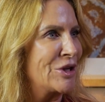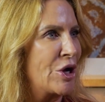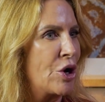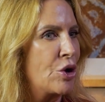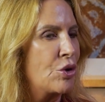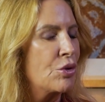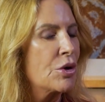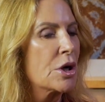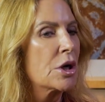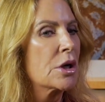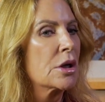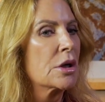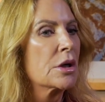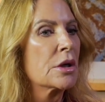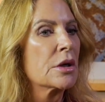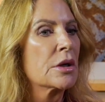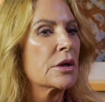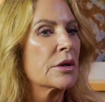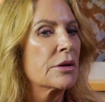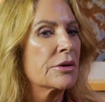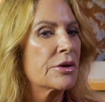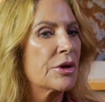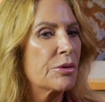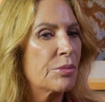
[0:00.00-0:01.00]
So
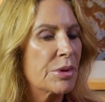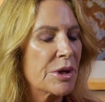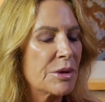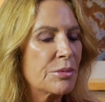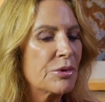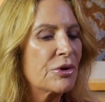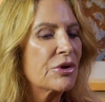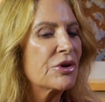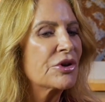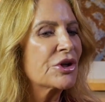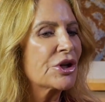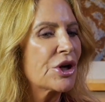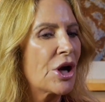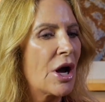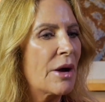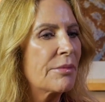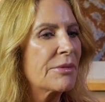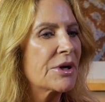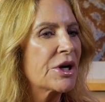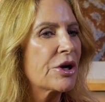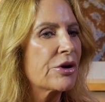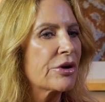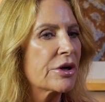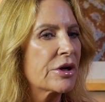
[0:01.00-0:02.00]
the people in the
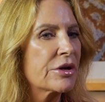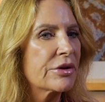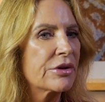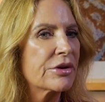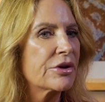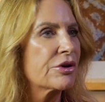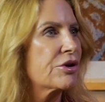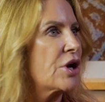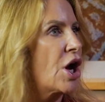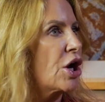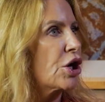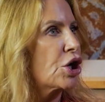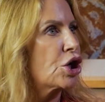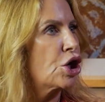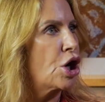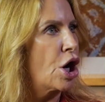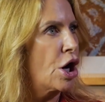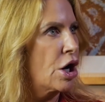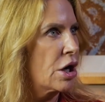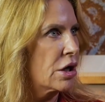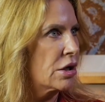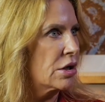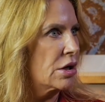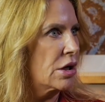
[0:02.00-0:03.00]
common area, they're not
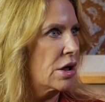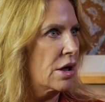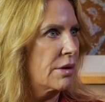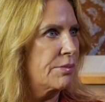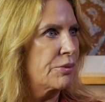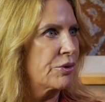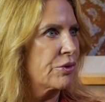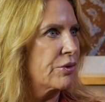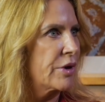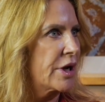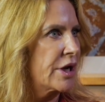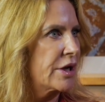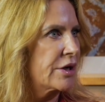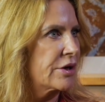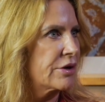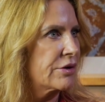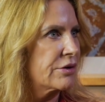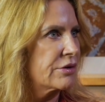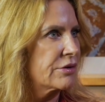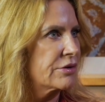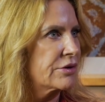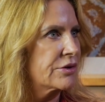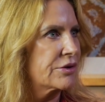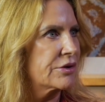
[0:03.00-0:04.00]
cart
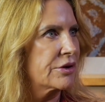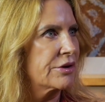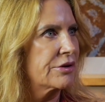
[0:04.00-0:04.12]
operators,